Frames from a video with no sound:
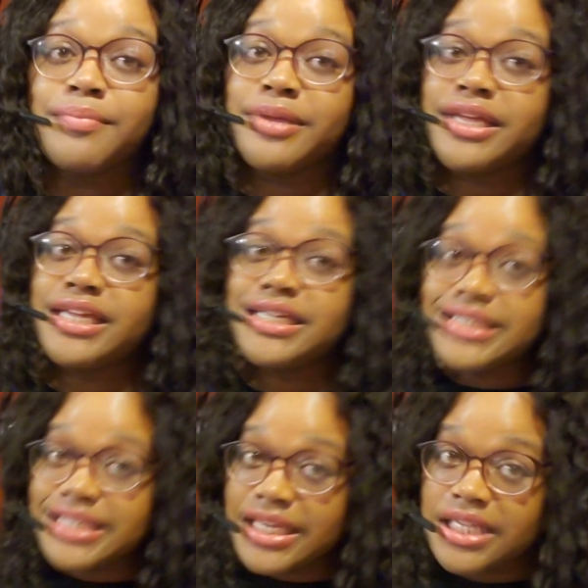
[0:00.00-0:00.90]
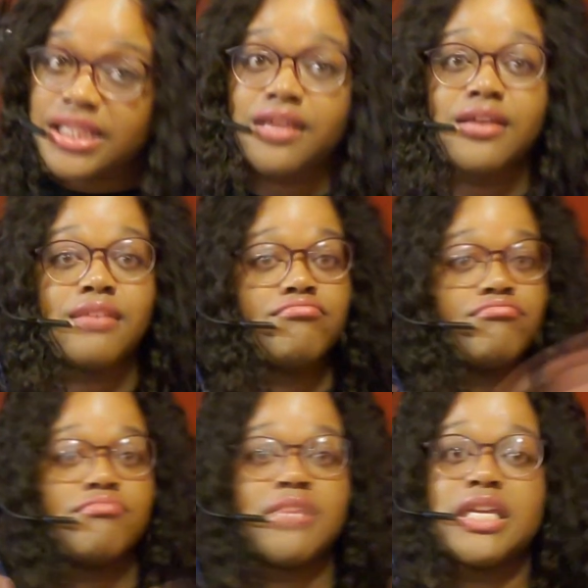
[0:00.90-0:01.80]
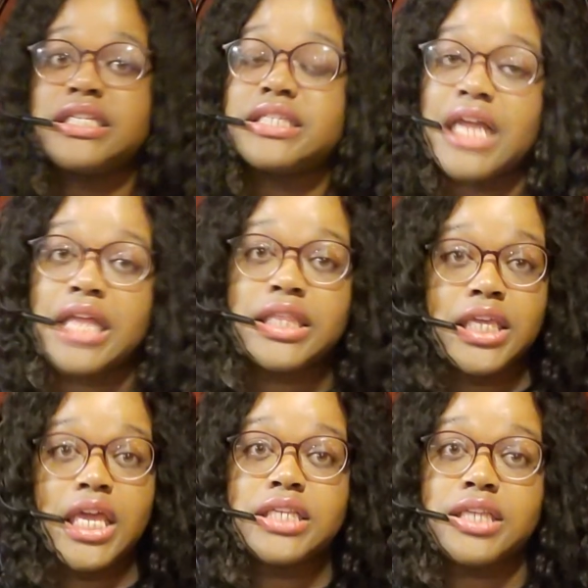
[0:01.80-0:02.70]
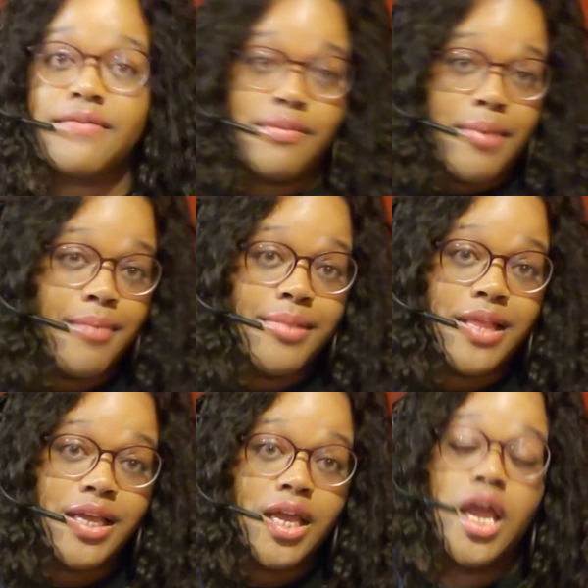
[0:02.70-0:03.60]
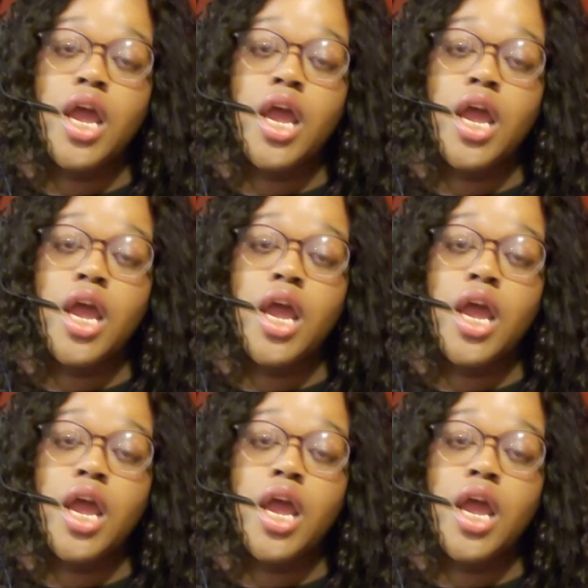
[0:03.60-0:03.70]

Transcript: But he's saying that it's not the case of the public